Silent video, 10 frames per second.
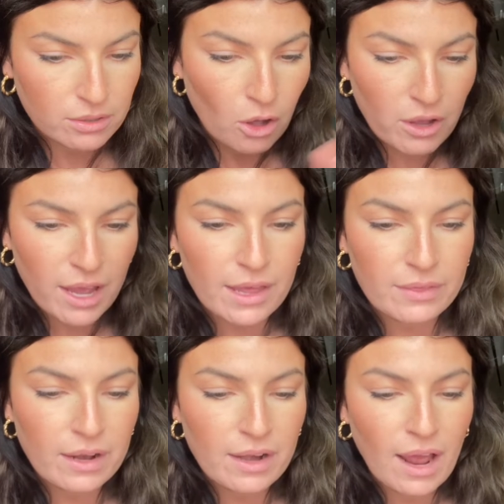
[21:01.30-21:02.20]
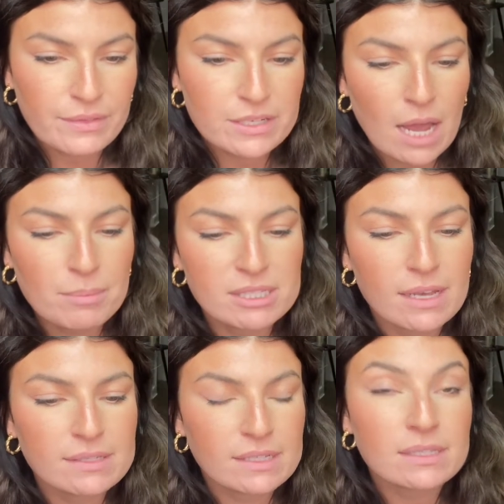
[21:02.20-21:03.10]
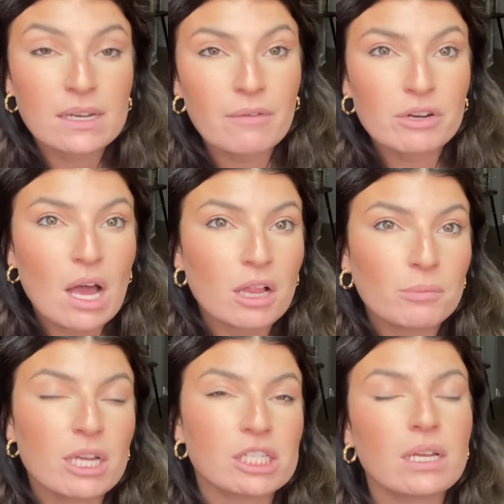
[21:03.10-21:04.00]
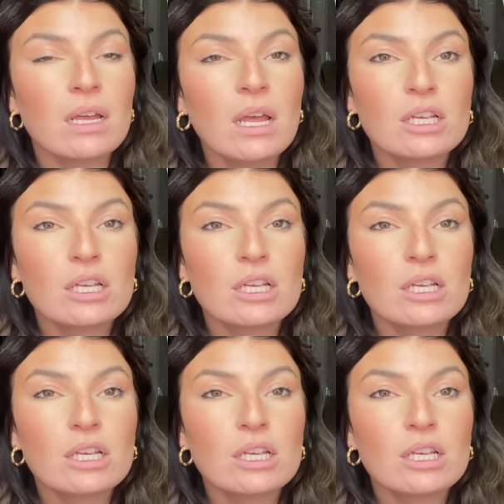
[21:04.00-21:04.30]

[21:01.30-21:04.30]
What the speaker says: Okay, and then at the top it says it's an every dollar budget.